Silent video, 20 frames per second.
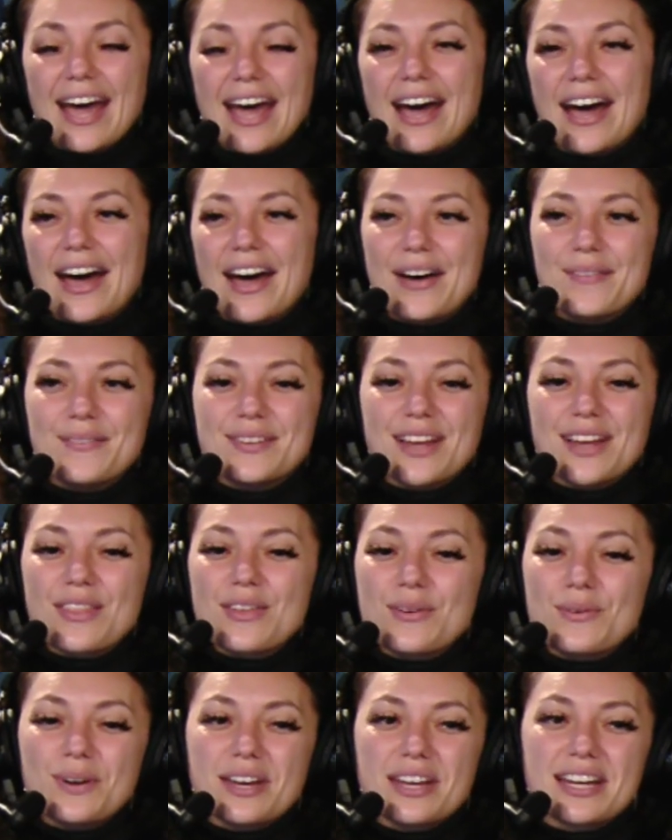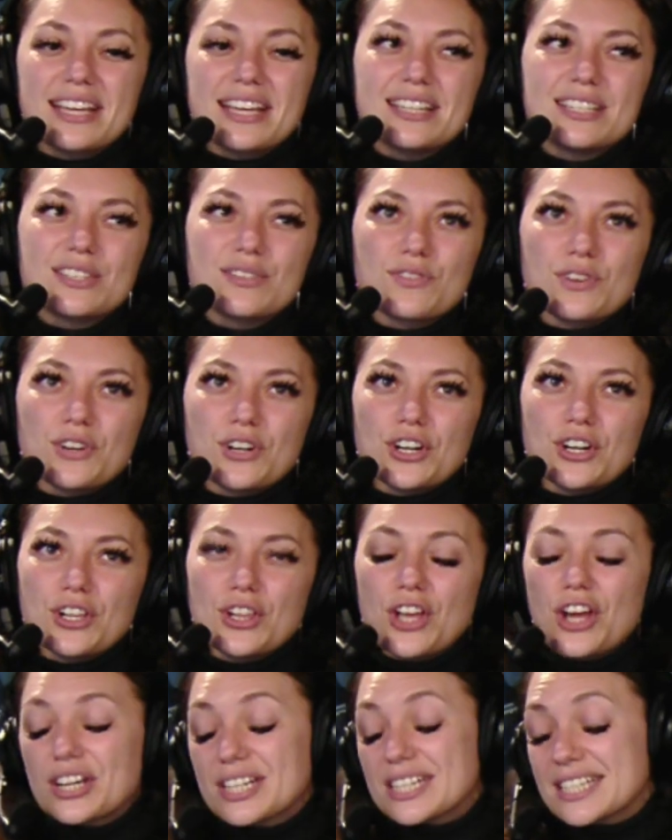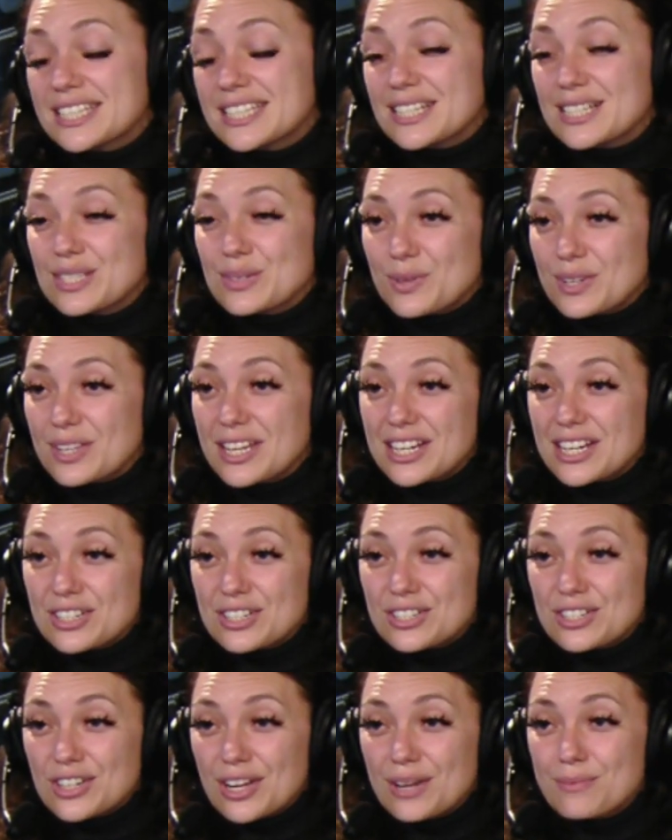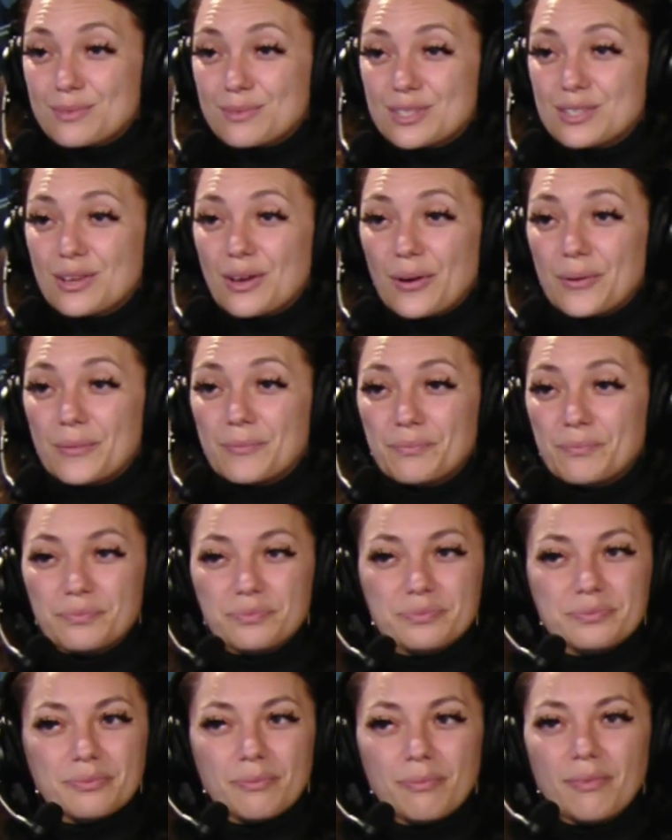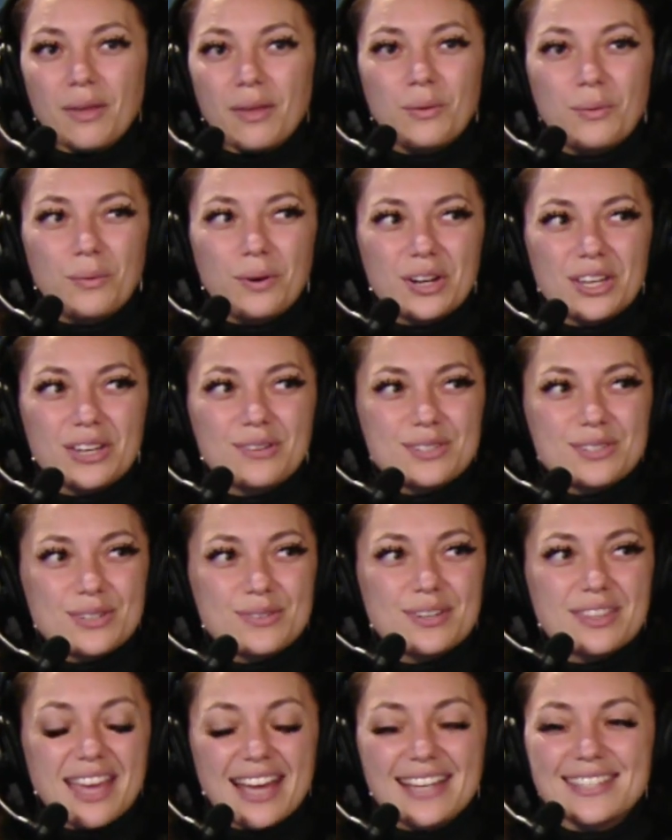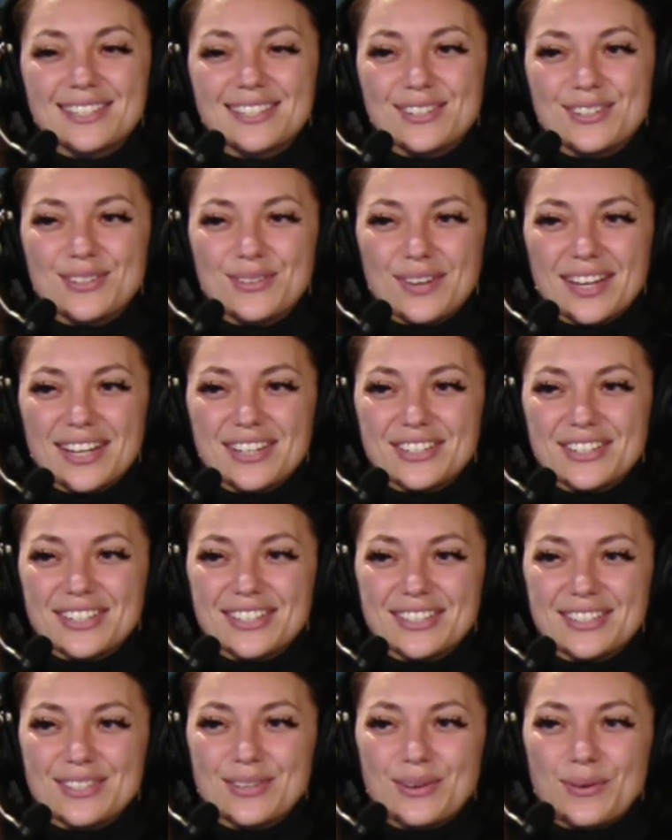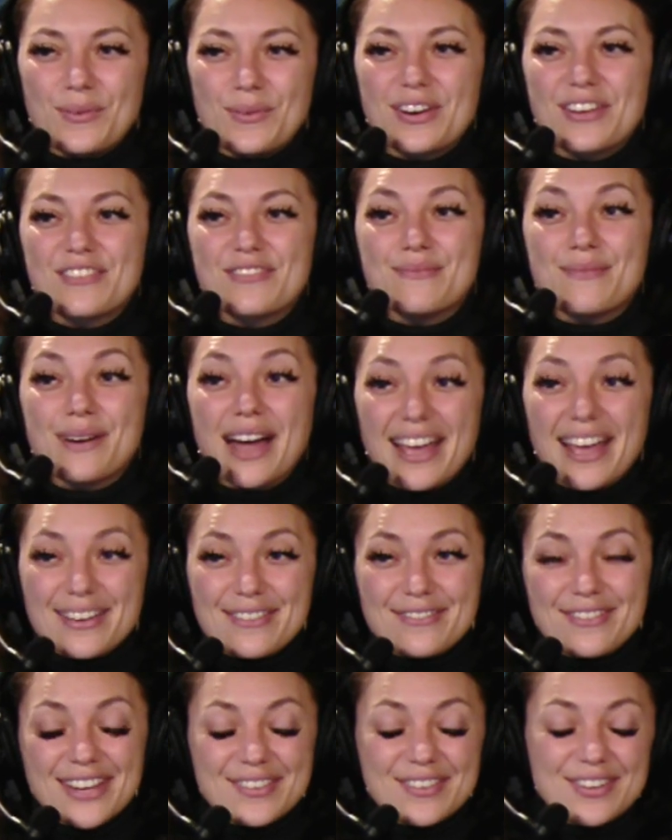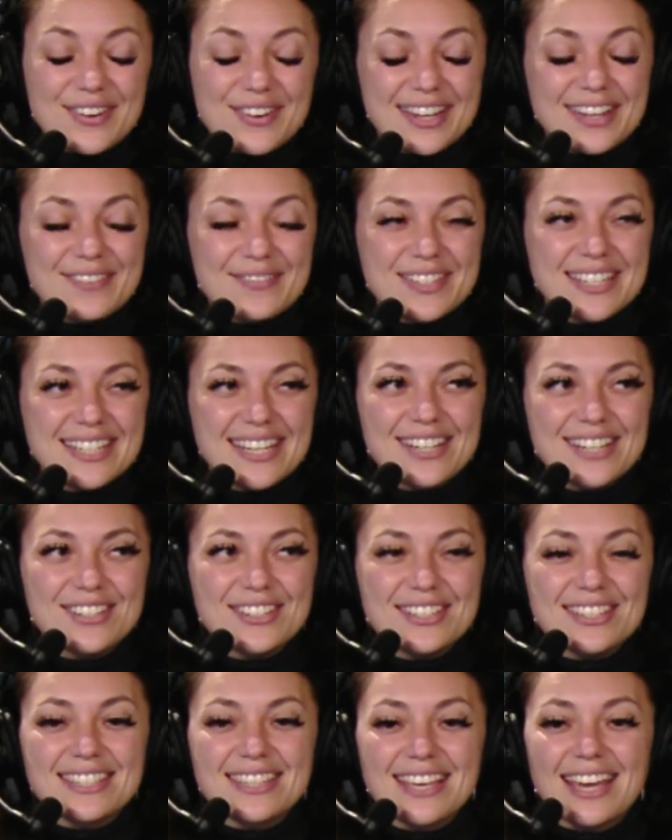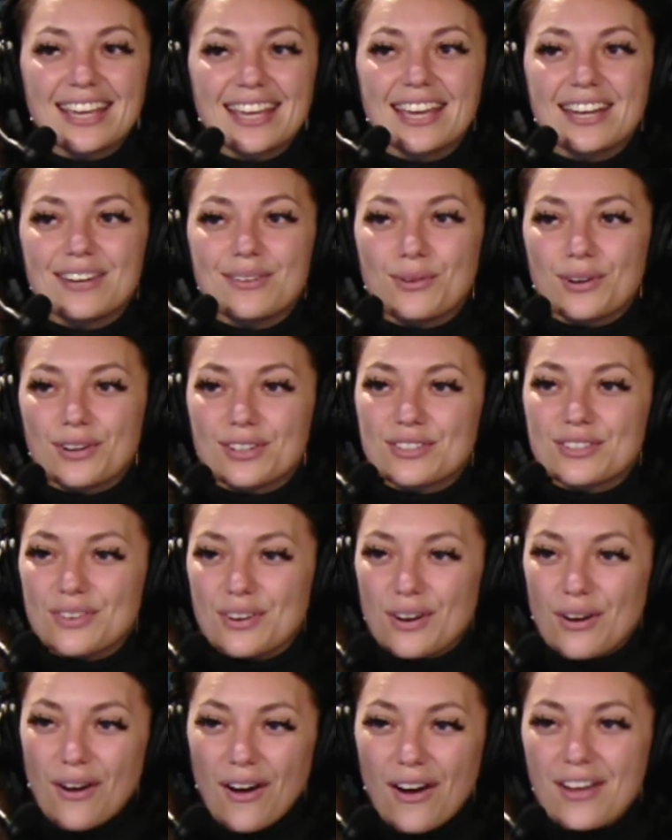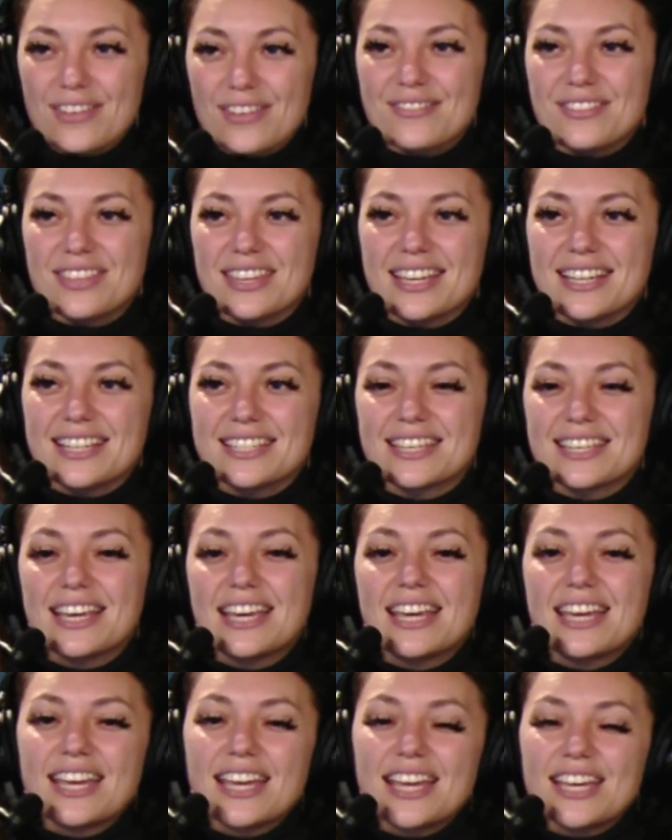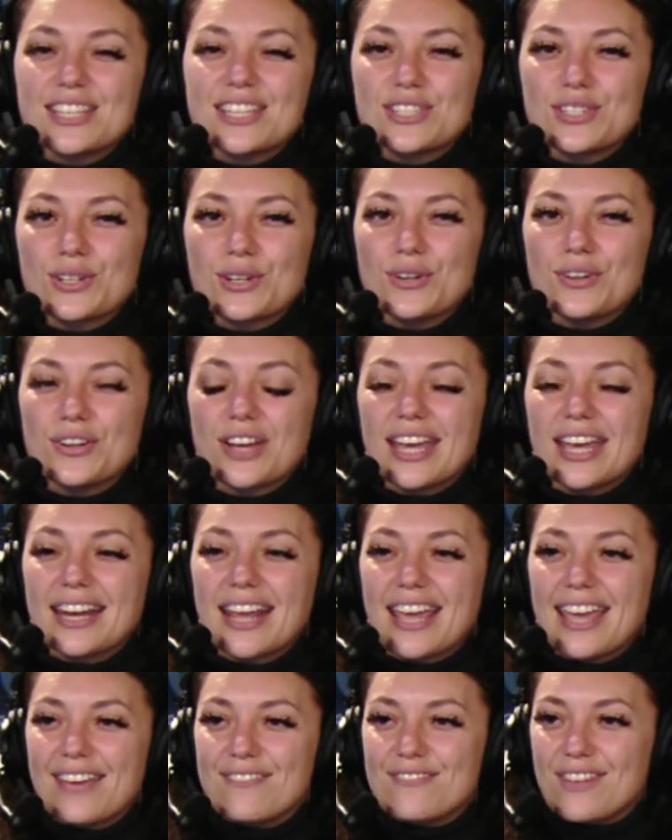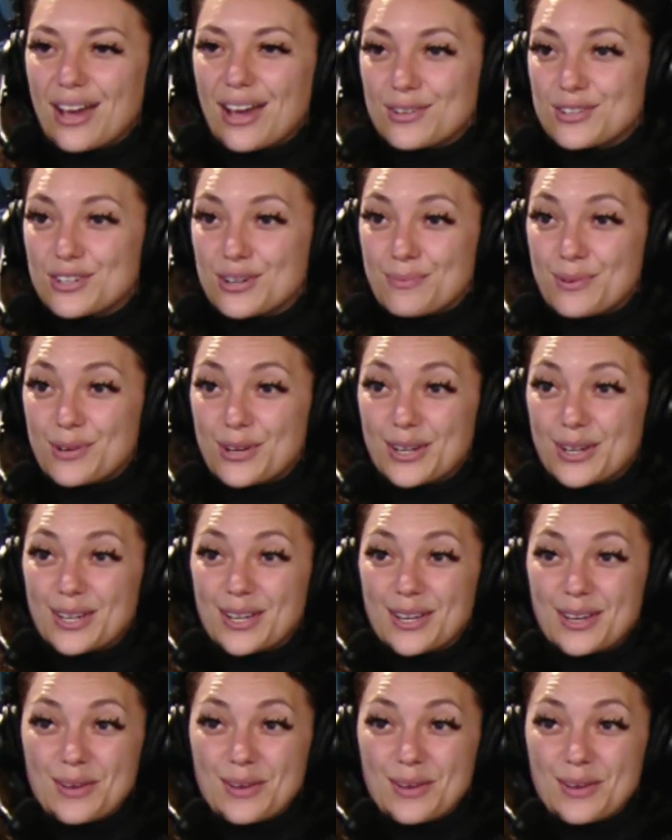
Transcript: Um, another one is for long distance relationships. So, mm. what do you do in that situation? So, one of my favorite recommendations that kind of works for all of these is to create a voucher book.